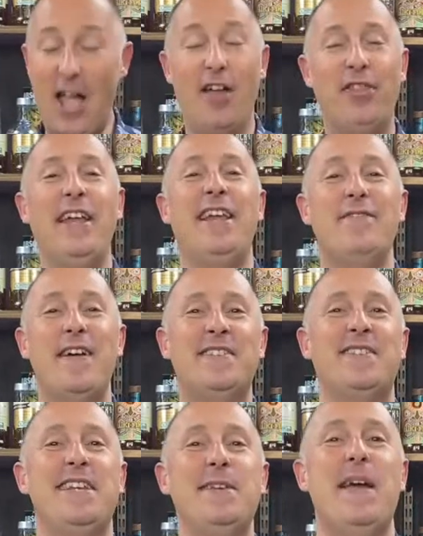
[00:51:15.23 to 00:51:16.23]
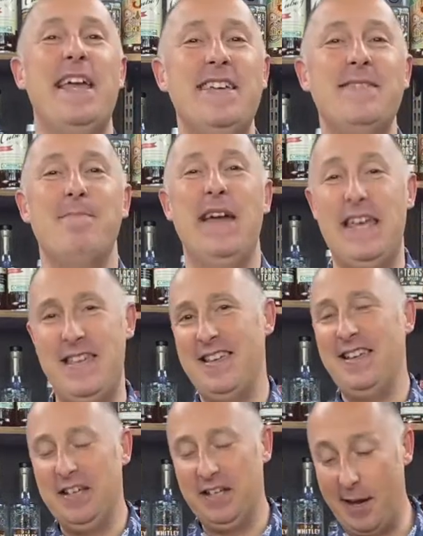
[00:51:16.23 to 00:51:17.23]
I think if STB, me,
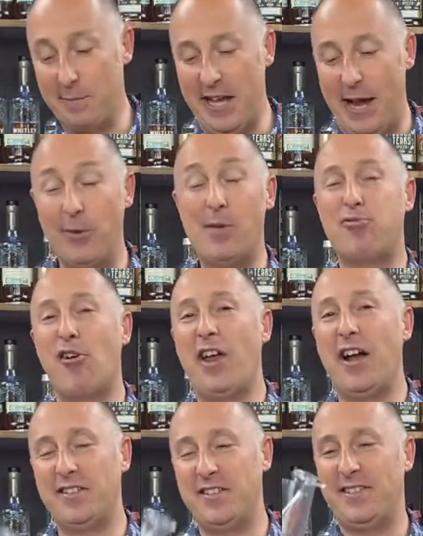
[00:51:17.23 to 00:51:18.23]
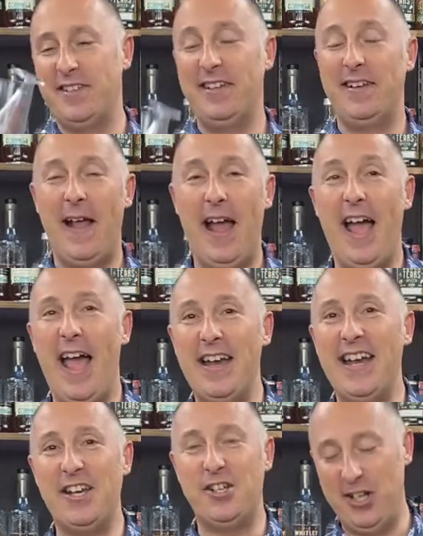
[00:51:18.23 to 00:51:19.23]
comes out with a product
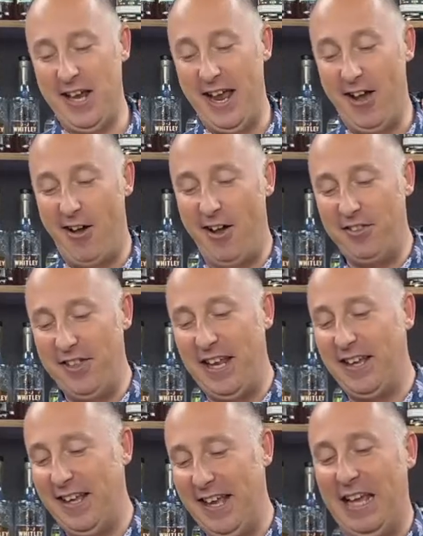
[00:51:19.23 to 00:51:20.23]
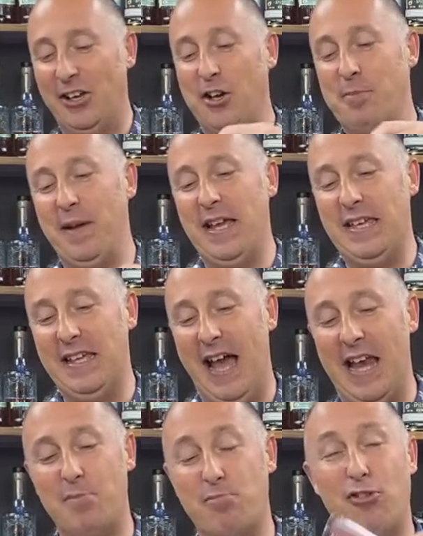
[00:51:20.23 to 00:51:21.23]
next year, I think it could be
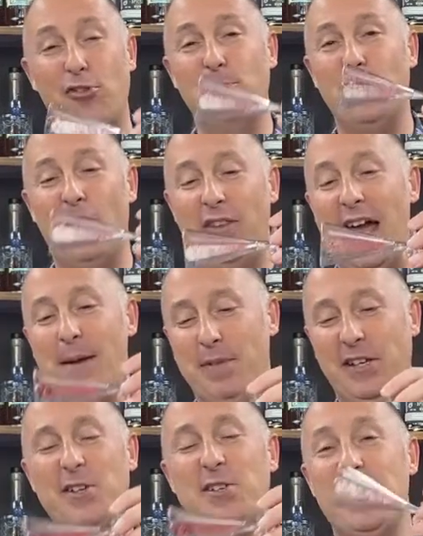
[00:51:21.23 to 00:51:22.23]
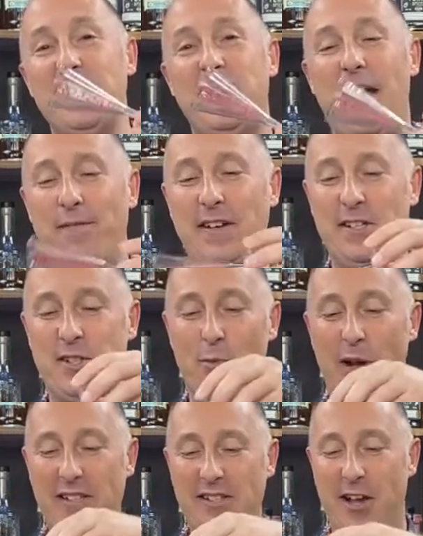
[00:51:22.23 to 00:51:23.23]
an improvement on that because there's definitely some
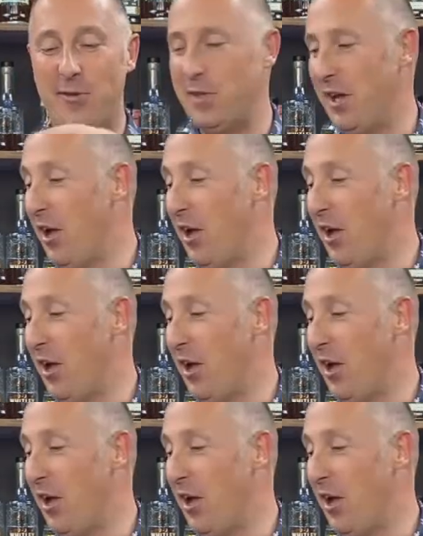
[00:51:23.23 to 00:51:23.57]
way to go.